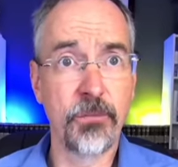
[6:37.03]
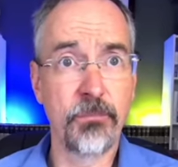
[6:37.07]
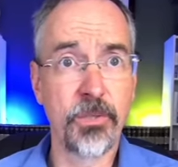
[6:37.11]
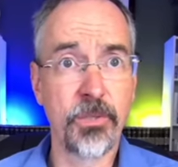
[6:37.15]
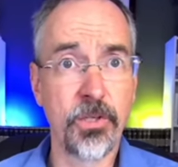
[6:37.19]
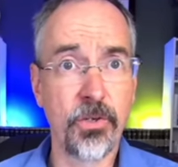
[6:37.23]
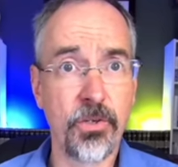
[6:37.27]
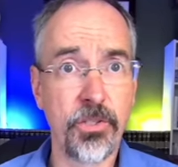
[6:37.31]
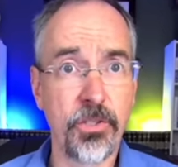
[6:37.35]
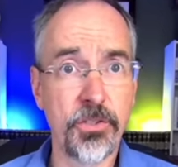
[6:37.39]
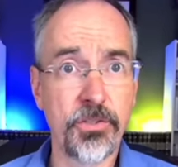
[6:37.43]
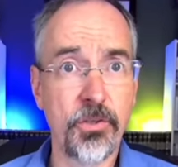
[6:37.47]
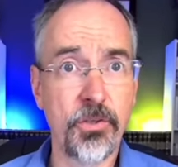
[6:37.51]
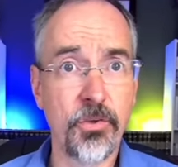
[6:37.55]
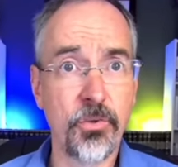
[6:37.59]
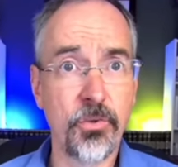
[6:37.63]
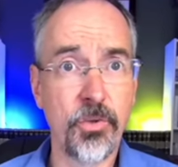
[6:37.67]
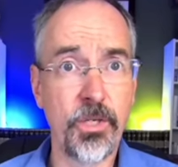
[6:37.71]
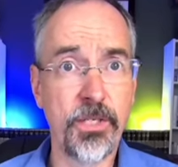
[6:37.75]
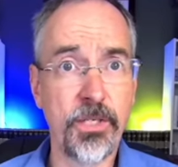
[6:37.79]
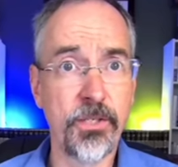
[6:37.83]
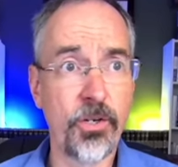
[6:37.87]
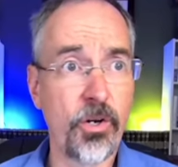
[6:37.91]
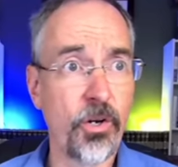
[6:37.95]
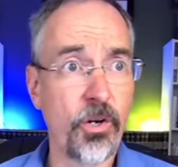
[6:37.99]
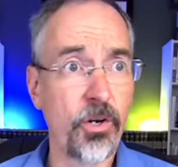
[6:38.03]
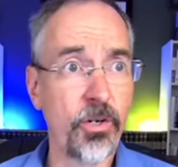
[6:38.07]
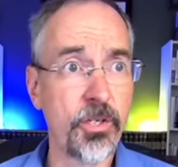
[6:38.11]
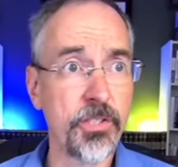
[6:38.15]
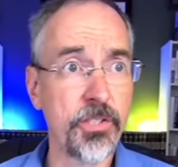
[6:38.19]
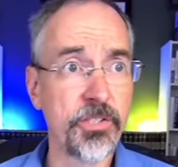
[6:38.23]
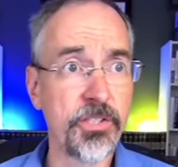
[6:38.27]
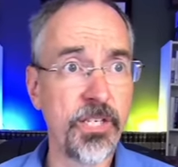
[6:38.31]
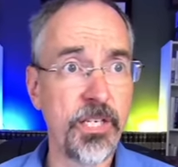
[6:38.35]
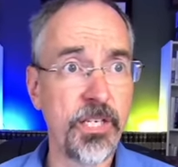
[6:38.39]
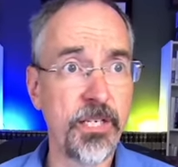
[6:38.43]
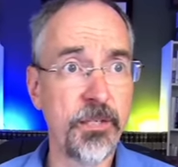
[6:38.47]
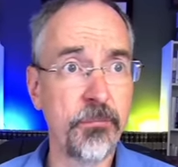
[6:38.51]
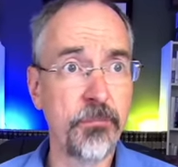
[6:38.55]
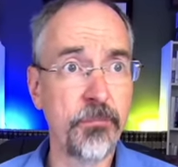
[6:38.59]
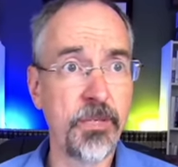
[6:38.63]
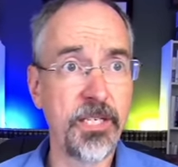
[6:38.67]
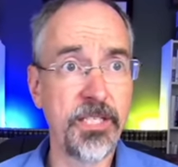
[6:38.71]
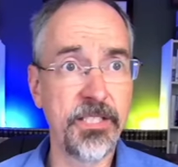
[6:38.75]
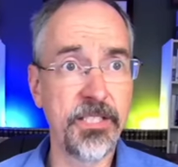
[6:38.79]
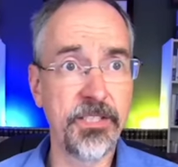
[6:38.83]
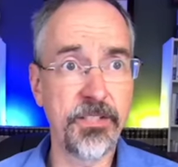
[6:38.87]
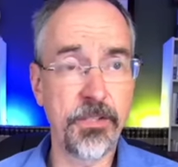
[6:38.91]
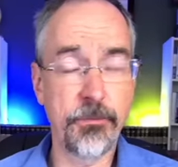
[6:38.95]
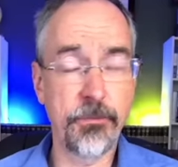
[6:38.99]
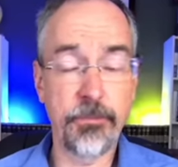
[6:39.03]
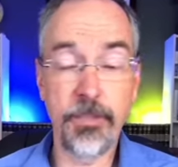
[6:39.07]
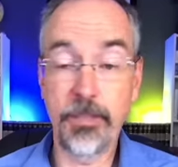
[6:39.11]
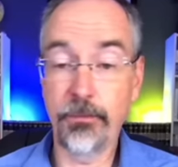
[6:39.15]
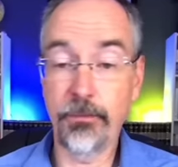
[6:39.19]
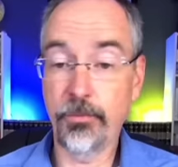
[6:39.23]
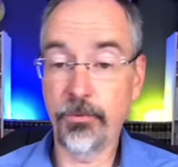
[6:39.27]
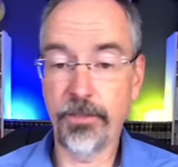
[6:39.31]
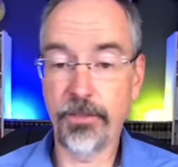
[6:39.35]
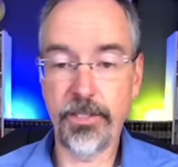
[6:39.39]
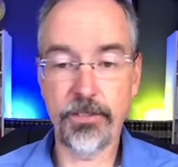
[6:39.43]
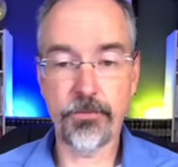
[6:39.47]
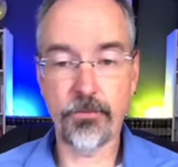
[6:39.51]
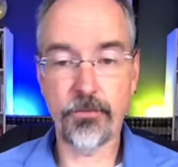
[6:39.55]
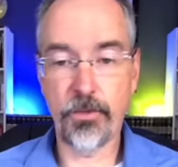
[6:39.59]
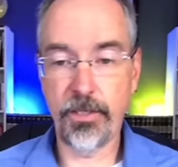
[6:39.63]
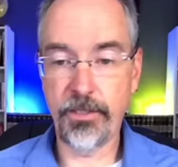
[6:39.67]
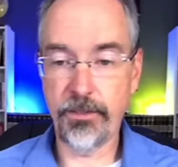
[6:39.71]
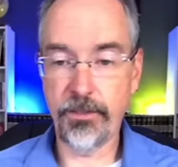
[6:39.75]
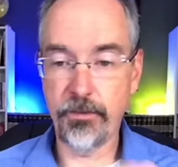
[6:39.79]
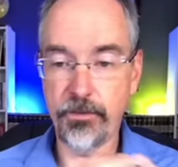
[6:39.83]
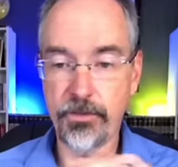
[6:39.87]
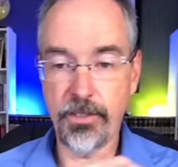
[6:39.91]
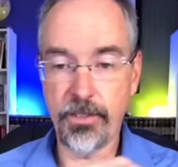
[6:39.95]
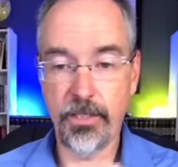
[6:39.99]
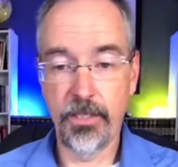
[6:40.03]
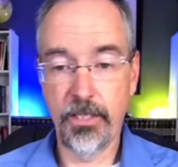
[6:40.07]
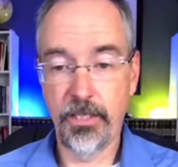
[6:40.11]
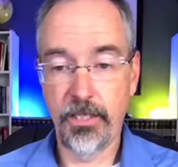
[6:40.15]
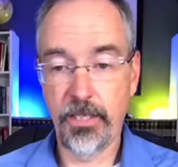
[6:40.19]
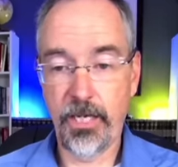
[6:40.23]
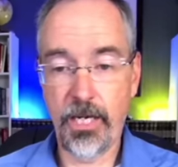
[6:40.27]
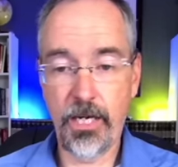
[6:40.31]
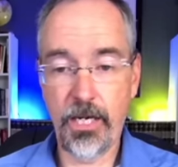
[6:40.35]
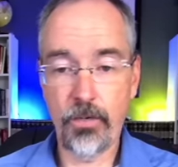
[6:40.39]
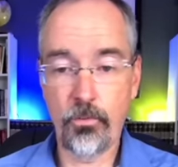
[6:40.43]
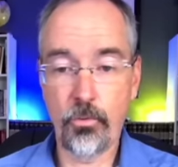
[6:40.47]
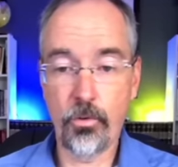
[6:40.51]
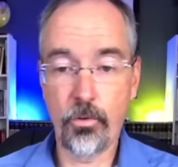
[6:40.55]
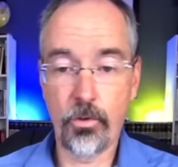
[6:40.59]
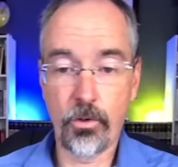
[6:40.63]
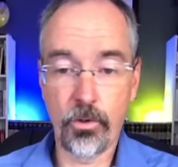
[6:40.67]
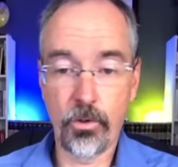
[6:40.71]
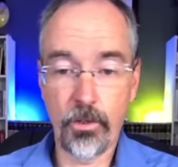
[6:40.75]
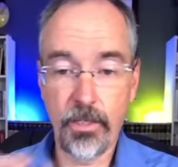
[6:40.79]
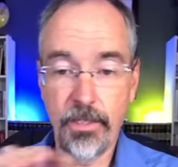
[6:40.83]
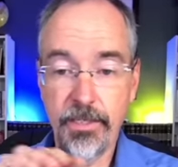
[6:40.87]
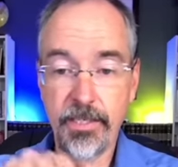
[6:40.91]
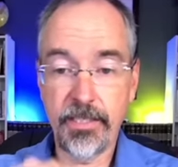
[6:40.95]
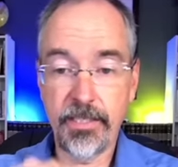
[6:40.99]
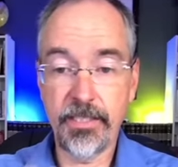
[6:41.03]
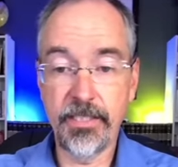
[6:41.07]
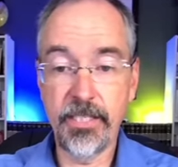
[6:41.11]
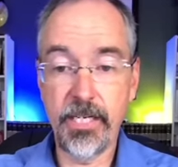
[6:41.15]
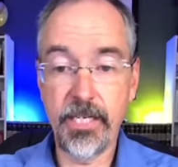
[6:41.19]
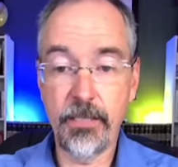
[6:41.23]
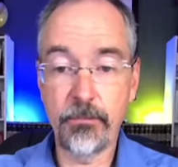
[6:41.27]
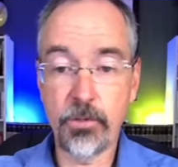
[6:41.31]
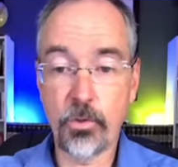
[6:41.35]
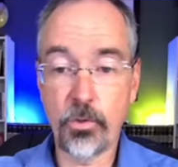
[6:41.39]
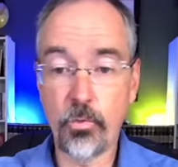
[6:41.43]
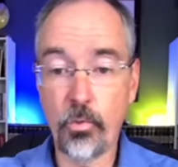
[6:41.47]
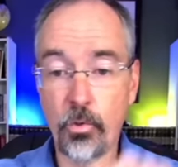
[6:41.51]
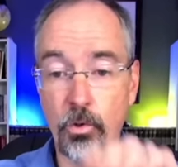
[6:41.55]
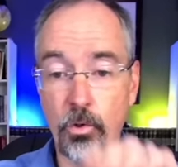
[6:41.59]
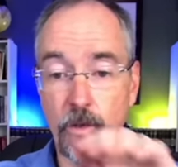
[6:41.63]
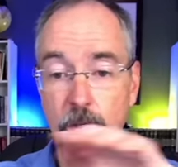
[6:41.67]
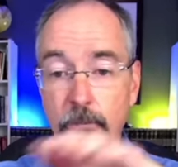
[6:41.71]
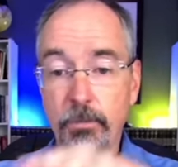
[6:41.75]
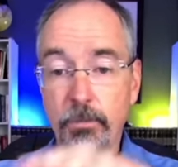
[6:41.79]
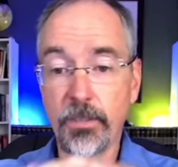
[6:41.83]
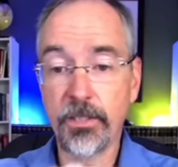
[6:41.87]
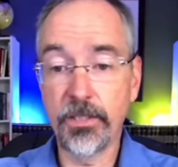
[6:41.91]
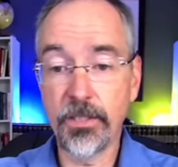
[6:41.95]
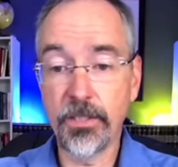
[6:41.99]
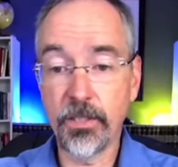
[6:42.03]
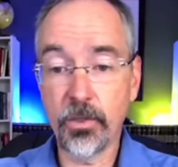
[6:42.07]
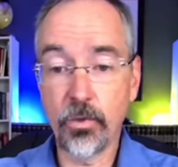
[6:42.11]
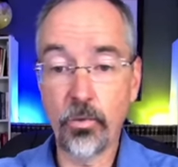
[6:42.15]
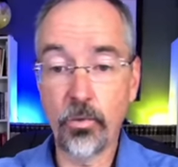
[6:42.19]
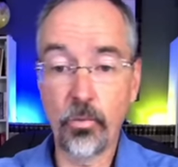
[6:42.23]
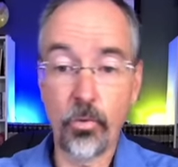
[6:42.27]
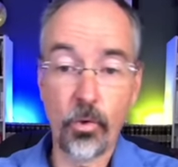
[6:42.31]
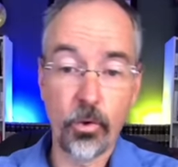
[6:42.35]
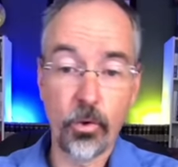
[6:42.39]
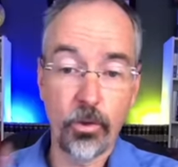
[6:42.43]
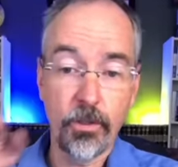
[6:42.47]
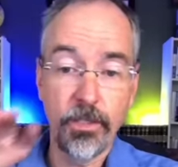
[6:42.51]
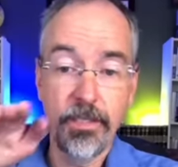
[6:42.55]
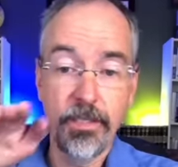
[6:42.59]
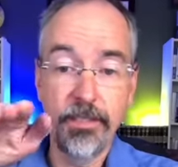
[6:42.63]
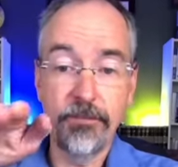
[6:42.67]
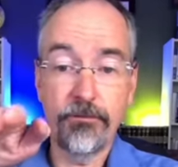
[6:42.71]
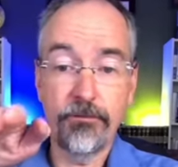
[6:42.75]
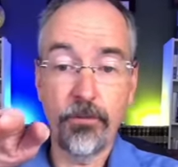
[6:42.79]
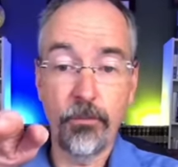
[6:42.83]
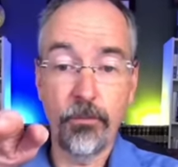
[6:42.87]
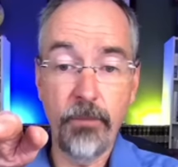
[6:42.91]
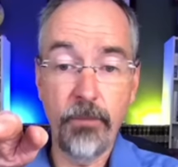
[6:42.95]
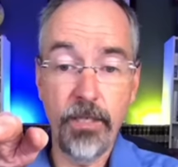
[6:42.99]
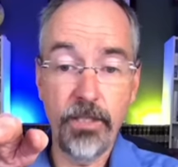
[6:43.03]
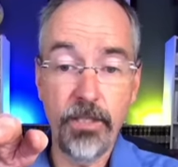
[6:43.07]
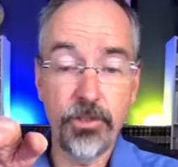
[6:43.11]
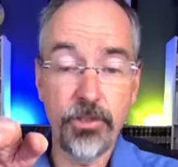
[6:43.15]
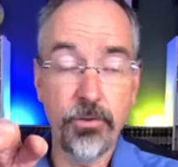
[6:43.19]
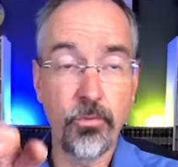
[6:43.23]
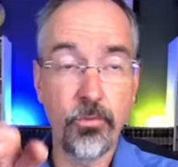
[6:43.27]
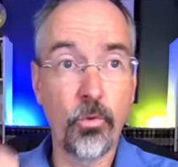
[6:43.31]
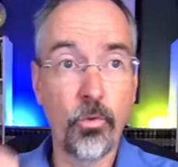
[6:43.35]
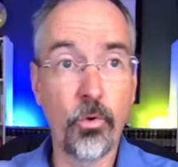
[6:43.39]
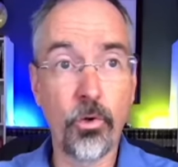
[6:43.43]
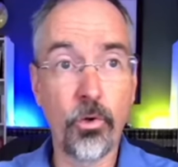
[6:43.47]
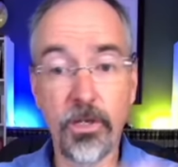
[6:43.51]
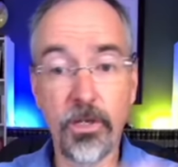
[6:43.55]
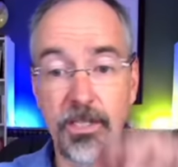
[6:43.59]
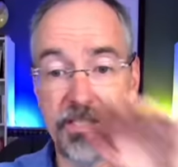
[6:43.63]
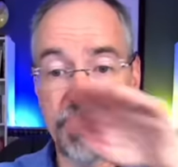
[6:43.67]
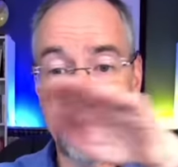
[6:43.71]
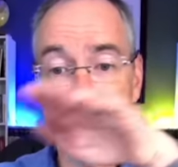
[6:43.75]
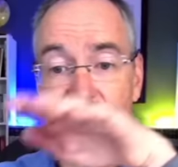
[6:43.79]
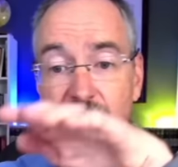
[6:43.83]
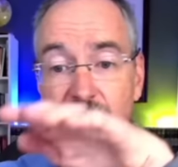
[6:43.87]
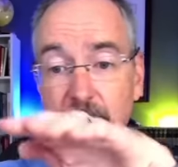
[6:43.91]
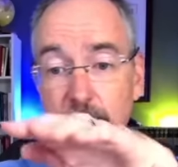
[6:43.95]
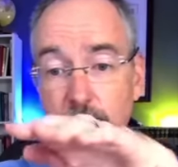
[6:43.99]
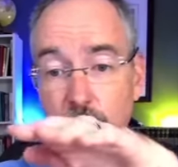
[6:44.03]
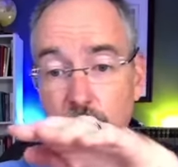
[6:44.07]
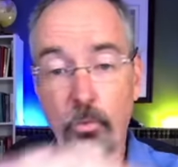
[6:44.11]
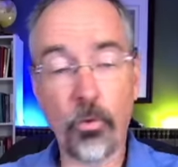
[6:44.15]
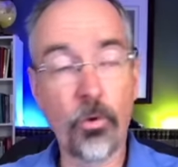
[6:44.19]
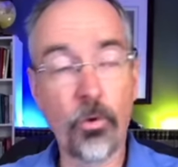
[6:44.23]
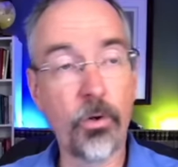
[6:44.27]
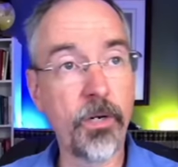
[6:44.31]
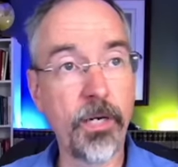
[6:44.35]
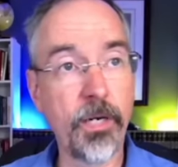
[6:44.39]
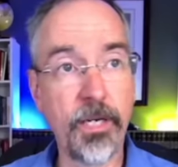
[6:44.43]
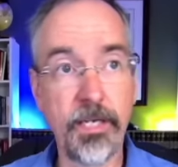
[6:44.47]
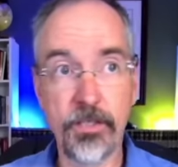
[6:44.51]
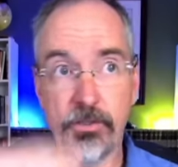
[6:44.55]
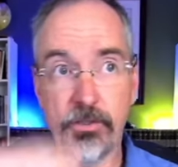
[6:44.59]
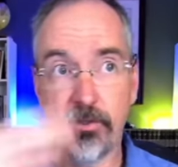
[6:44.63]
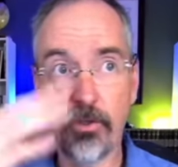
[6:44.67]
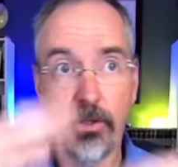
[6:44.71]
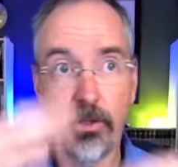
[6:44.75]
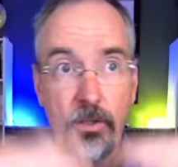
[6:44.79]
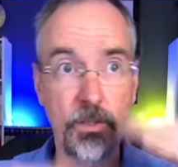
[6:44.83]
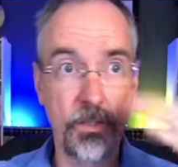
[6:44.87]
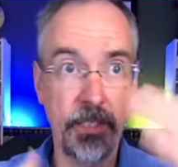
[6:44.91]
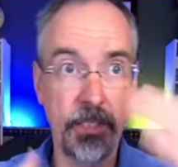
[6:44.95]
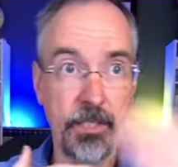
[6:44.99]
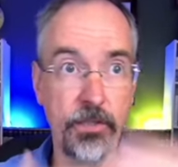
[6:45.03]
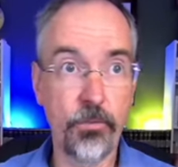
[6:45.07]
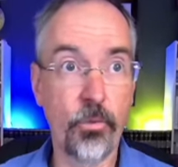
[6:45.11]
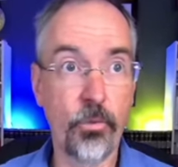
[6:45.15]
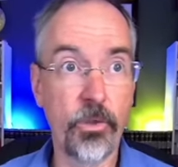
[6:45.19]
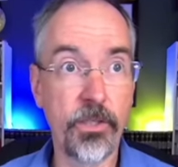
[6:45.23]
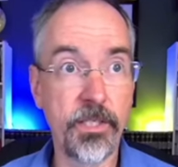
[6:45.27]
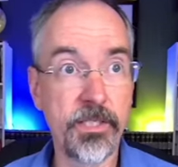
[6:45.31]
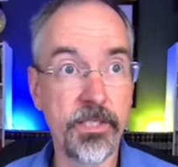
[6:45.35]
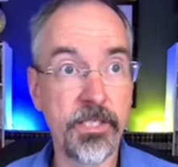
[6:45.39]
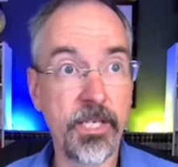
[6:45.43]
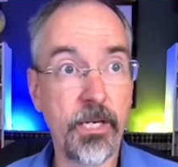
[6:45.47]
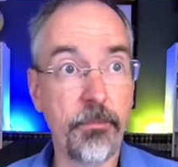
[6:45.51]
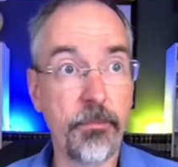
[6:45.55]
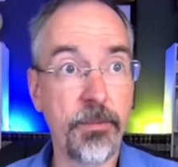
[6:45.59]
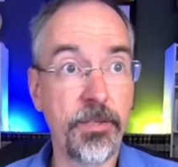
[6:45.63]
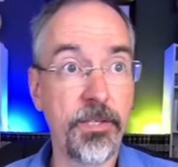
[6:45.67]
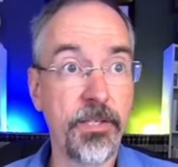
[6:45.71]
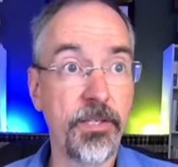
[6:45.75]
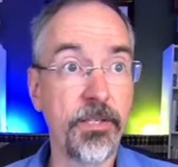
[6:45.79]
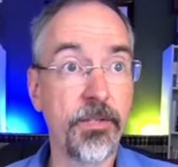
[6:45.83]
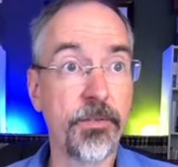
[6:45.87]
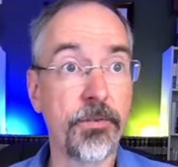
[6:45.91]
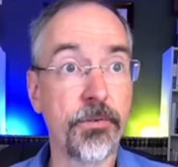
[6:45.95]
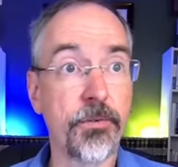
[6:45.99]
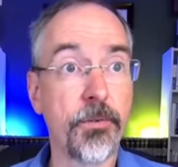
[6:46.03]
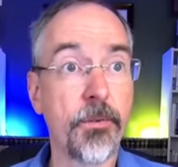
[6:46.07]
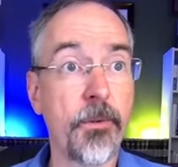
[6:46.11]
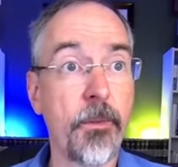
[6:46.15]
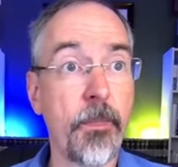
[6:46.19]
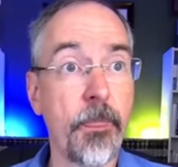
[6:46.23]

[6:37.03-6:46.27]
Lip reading: but also in the hearts and the minds of the people? That's right, there's a hot war, an economic war, a political war, an information war, a cyber war, and it's all laid one on top of the other.